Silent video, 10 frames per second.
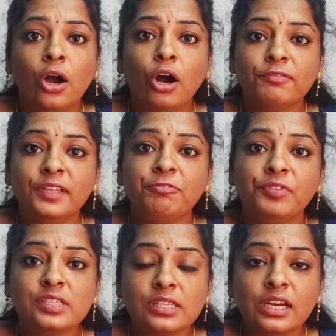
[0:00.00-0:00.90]
of their
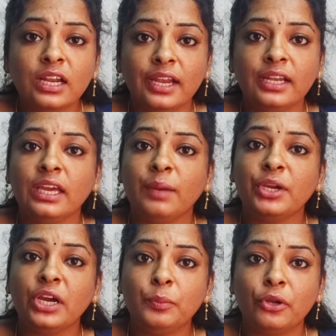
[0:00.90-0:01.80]
physical and
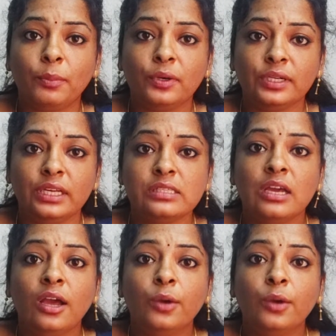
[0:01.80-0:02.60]
chemical properties,